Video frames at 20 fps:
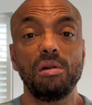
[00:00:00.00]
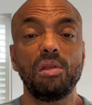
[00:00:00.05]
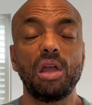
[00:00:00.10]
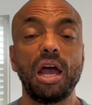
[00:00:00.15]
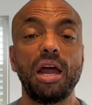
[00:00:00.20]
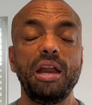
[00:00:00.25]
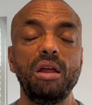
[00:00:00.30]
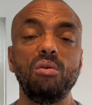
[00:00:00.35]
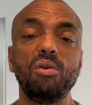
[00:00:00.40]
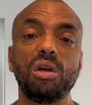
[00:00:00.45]

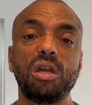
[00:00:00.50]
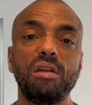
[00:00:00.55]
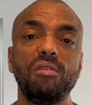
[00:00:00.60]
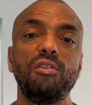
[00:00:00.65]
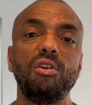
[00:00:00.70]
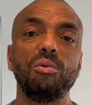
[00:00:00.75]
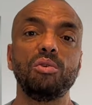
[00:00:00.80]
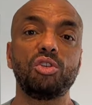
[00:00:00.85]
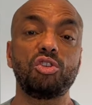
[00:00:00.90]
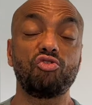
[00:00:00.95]
and it will give
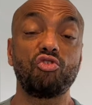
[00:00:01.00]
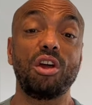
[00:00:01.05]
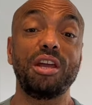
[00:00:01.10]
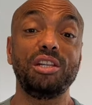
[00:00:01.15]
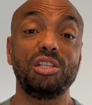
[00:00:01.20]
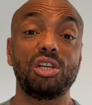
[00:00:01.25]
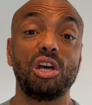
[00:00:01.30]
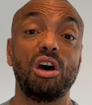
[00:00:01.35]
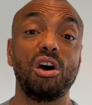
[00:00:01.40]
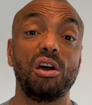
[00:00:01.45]
you a
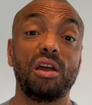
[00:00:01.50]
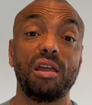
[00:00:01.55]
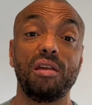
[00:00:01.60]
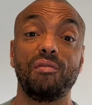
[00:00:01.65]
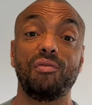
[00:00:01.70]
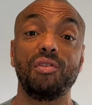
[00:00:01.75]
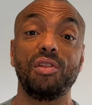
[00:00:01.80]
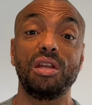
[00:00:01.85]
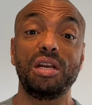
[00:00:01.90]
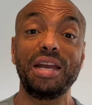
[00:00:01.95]
strain target
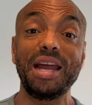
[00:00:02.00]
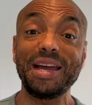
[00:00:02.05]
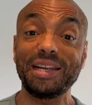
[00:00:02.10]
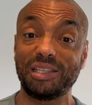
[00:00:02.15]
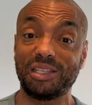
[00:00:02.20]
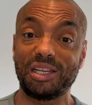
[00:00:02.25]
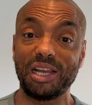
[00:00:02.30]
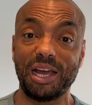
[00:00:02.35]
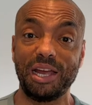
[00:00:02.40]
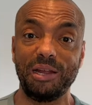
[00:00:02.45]
for the
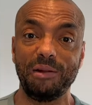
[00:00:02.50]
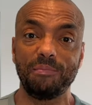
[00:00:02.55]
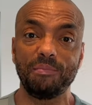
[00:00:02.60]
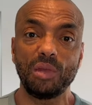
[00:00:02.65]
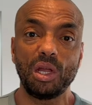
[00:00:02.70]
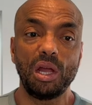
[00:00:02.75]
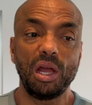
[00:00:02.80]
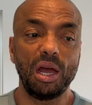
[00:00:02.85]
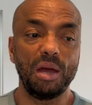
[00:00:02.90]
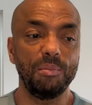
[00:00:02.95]
next day
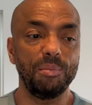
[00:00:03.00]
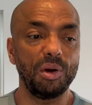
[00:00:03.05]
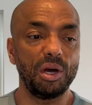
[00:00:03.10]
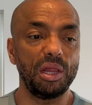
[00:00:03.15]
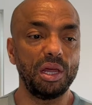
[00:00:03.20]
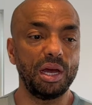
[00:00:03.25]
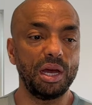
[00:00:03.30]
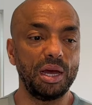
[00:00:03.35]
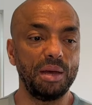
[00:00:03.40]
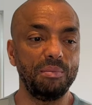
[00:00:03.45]
and by
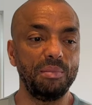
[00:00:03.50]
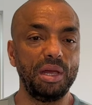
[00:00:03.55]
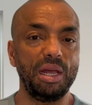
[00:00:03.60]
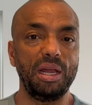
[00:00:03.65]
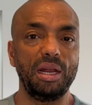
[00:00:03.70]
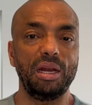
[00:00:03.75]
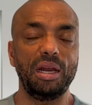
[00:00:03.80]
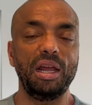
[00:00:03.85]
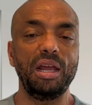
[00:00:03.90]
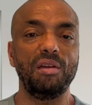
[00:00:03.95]
that i
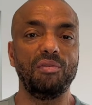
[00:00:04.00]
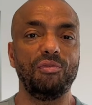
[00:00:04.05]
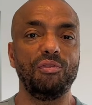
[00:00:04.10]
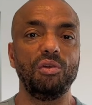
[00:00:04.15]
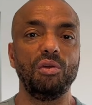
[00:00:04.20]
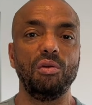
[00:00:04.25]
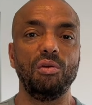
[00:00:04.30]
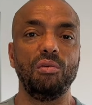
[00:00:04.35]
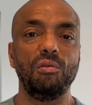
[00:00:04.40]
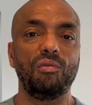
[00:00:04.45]
mean if
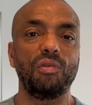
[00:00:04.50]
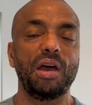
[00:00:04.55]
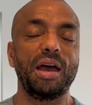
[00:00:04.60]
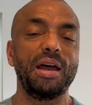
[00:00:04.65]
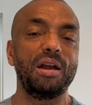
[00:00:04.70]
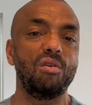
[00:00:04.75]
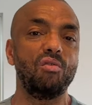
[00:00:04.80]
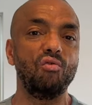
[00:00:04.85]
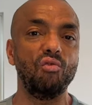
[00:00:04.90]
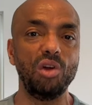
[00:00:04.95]
you've
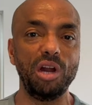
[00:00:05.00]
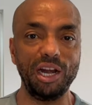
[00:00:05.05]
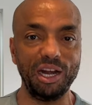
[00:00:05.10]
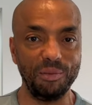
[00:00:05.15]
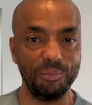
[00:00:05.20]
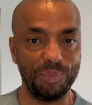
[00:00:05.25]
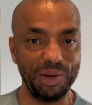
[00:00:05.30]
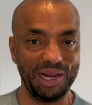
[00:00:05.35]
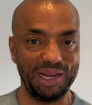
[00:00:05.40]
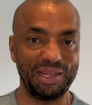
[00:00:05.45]
had a really
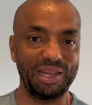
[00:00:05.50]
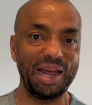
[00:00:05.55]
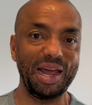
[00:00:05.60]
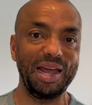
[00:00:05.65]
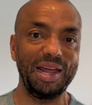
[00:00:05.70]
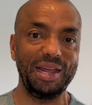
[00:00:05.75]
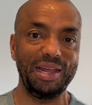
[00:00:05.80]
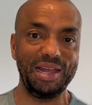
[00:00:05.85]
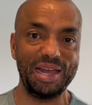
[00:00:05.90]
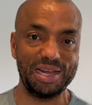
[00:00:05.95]
big
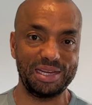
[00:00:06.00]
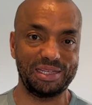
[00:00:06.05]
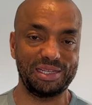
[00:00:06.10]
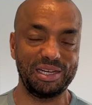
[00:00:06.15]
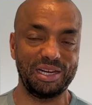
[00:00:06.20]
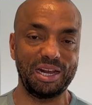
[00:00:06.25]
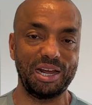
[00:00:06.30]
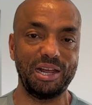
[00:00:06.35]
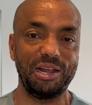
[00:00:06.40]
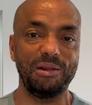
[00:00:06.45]
day
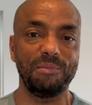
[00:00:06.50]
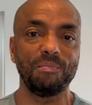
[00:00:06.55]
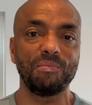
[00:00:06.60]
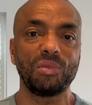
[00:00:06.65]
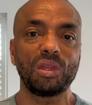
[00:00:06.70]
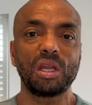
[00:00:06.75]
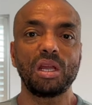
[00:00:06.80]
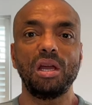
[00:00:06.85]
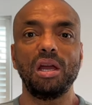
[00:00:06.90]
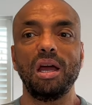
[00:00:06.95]
yesterday
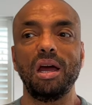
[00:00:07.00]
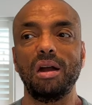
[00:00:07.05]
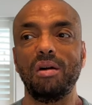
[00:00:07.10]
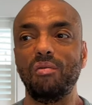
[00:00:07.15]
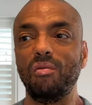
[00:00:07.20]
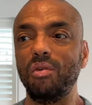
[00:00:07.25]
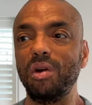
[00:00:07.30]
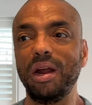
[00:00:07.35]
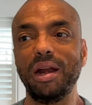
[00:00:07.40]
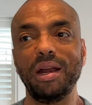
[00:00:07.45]
a
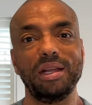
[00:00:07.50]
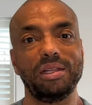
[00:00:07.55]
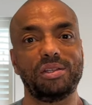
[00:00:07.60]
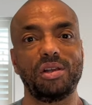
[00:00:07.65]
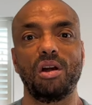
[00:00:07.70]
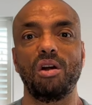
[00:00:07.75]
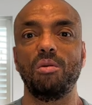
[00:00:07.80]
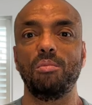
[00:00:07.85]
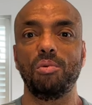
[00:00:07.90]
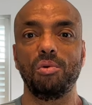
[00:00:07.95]
really
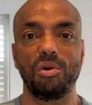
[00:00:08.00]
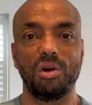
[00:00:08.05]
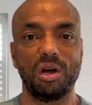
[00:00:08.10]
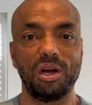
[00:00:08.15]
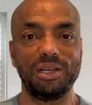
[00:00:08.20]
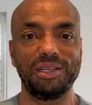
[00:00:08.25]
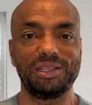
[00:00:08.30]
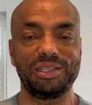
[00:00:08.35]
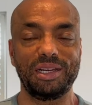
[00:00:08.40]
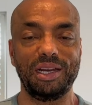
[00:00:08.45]
terrible
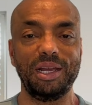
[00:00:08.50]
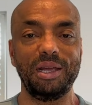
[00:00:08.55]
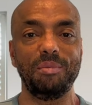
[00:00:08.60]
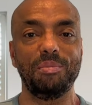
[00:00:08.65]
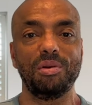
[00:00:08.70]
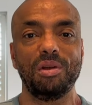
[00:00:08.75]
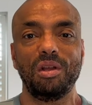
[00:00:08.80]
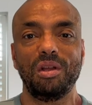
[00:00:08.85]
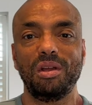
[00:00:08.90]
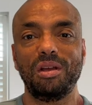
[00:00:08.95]
night's sleep,
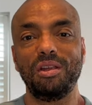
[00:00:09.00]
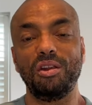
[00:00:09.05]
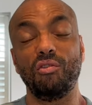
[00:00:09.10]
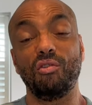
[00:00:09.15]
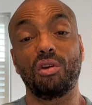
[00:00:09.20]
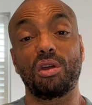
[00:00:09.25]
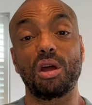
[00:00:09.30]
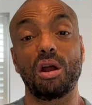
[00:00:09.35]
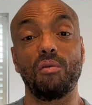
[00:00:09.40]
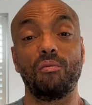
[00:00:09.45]
your
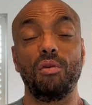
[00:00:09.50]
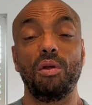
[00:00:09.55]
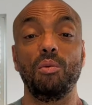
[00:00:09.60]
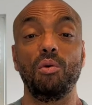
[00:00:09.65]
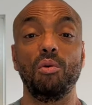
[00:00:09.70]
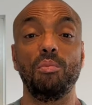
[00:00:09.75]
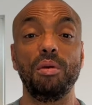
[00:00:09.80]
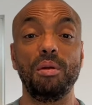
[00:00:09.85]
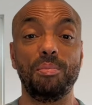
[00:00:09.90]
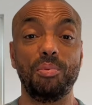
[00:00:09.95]
recovery
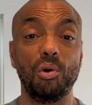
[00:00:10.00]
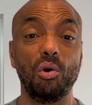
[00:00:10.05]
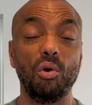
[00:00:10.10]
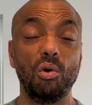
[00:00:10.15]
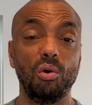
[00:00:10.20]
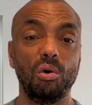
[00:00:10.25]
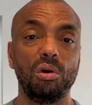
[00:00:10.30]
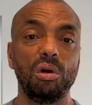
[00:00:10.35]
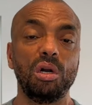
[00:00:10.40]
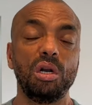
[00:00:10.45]
will be
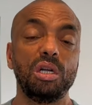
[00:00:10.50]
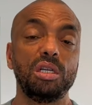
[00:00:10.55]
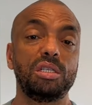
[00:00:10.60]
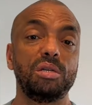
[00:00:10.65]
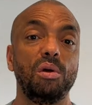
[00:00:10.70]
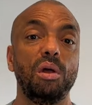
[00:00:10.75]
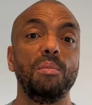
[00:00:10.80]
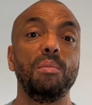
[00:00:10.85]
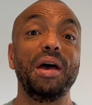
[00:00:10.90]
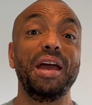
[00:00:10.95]
poor,
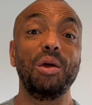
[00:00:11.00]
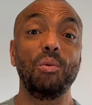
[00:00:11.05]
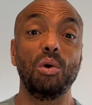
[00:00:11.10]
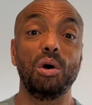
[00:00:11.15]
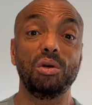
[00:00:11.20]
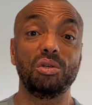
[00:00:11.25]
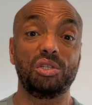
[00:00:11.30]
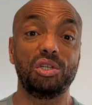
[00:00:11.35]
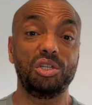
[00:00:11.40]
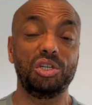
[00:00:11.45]
so it may
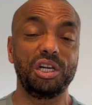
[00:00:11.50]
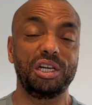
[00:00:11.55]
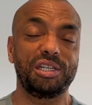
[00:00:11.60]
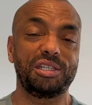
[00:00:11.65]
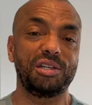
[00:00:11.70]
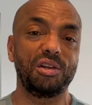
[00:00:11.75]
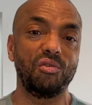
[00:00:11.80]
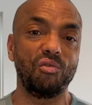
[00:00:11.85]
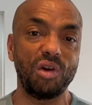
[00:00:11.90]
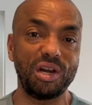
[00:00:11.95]
well
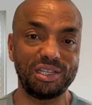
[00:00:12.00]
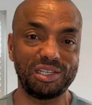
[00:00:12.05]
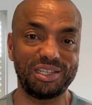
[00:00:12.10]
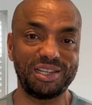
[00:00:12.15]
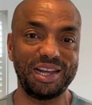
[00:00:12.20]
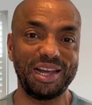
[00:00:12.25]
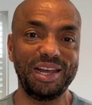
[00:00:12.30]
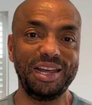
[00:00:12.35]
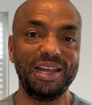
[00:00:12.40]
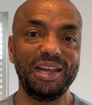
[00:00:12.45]
suggest a rest
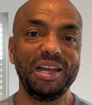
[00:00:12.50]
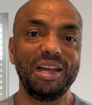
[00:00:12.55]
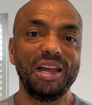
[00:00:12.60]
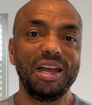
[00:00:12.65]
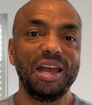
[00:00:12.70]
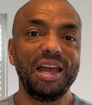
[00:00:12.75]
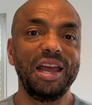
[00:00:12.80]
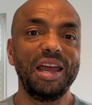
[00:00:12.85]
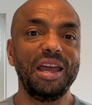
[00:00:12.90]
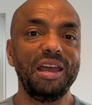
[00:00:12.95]
day.
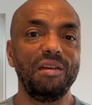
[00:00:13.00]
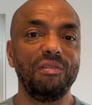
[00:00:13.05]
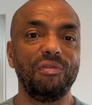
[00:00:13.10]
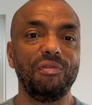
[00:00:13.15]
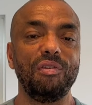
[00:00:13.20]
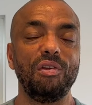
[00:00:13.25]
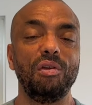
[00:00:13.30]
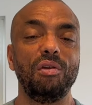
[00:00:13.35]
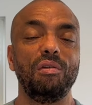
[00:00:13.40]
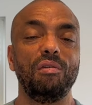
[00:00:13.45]
If
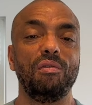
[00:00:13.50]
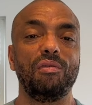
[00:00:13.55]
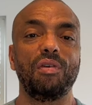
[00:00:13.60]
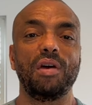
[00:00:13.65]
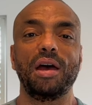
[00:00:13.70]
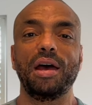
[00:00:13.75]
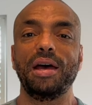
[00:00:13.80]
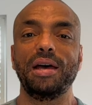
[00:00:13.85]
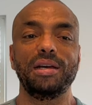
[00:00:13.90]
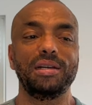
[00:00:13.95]
you've
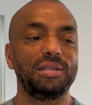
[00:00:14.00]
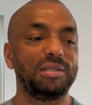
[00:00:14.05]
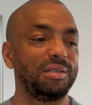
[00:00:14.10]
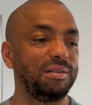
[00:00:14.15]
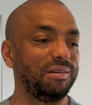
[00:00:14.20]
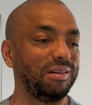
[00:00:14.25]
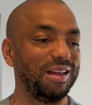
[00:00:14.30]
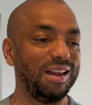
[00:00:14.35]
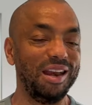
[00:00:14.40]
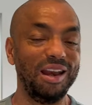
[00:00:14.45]
had
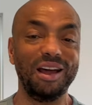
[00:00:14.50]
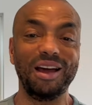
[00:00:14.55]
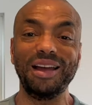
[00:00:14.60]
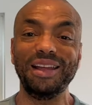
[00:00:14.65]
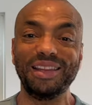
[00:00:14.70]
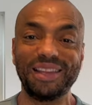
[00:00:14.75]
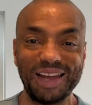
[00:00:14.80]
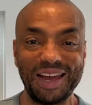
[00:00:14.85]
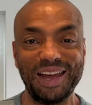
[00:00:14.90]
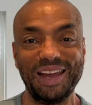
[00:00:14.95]
a
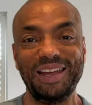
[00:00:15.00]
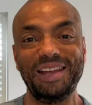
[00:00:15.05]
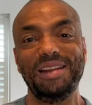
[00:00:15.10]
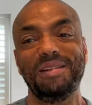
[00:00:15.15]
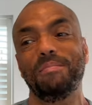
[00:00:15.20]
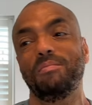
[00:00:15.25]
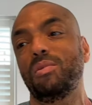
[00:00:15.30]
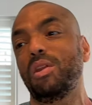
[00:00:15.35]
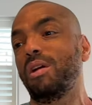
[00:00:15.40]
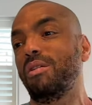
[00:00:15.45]
light day,
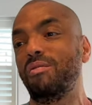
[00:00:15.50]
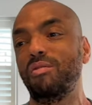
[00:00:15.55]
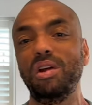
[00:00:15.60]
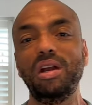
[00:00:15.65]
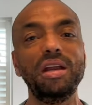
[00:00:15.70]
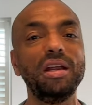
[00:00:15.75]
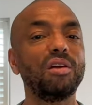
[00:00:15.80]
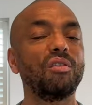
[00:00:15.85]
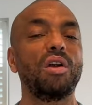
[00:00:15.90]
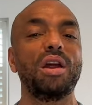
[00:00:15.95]

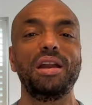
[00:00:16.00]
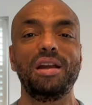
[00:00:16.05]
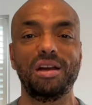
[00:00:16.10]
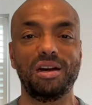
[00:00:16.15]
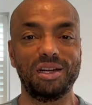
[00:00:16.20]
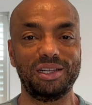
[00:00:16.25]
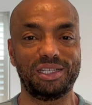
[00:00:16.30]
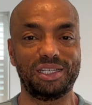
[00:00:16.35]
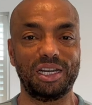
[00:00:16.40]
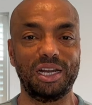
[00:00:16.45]
really great
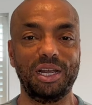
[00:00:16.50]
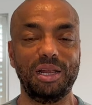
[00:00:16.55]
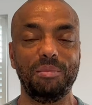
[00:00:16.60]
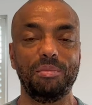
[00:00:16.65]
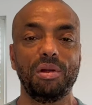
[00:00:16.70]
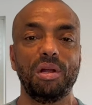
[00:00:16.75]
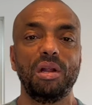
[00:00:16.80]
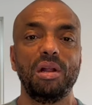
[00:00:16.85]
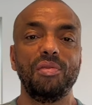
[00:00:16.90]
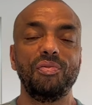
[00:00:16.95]
night's sleep,
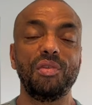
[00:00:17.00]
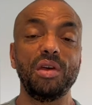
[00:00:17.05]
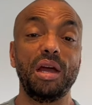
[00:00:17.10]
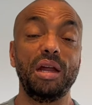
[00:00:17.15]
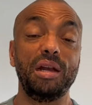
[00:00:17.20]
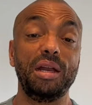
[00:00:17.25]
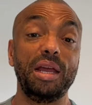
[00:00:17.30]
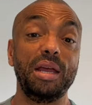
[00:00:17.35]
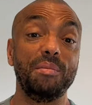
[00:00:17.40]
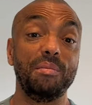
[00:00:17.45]

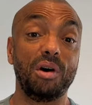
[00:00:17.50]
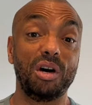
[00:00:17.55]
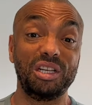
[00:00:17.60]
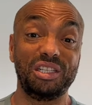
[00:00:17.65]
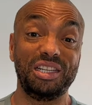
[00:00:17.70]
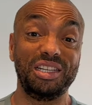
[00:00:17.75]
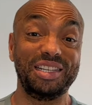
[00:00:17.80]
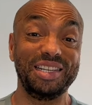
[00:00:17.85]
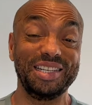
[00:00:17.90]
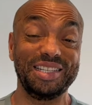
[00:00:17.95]
then it might
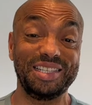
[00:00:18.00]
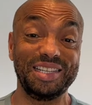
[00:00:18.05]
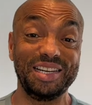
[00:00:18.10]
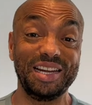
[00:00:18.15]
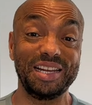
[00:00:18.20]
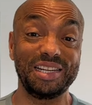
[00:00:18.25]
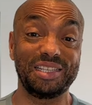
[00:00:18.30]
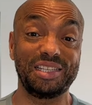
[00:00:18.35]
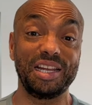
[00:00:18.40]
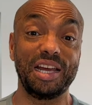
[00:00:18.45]
suggest the
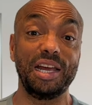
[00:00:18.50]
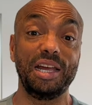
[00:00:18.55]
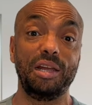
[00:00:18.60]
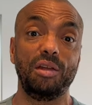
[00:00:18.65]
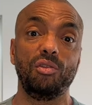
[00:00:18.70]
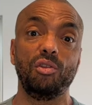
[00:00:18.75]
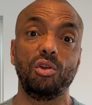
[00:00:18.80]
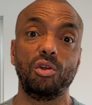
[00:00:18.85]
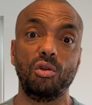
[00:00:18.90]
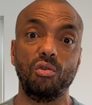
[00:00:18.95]
next day
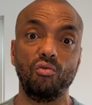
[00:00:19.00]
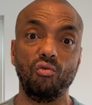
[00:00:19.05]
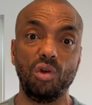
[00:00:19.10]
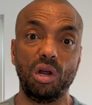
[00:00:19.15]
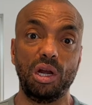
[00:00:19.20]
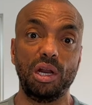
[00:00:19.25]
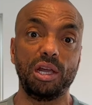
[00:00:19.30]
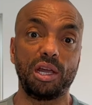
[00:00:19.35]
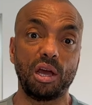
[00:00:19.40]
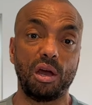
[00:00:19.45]
that you
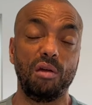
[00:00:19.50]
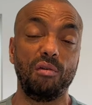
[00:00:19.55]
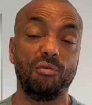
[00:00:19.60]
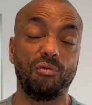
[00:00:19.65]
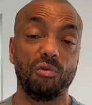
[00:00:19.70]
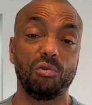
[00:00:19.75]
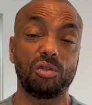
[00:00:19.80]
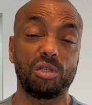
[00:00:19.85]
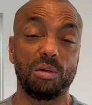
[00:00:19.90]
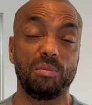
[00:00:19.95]
really go
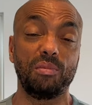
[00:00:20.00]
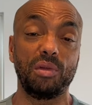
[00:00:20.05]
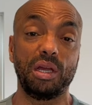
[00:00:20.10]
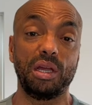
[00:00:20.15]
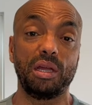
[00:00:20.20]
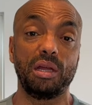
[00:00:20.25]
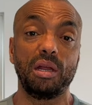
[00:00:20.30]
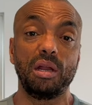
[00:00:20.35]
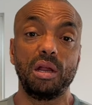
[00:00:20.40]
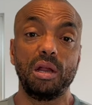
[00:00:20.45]
for
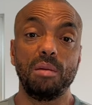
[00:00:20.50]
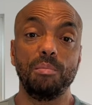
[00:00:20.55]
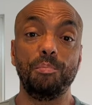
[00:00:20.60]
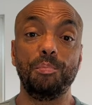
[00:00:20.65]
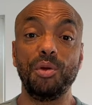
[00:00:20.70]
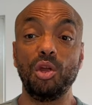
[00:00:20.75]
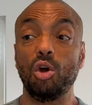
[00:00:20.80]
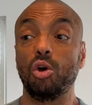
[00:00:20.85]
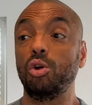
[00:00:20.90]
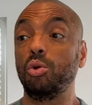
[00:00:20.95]
something
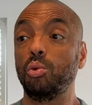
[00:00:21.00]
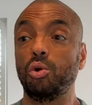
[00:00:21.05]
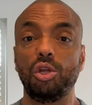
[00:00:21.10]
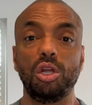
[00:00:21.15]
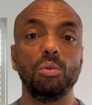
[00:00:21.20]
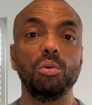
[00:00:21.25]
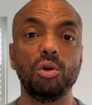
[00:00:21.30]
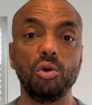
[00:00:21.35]
beyond what you would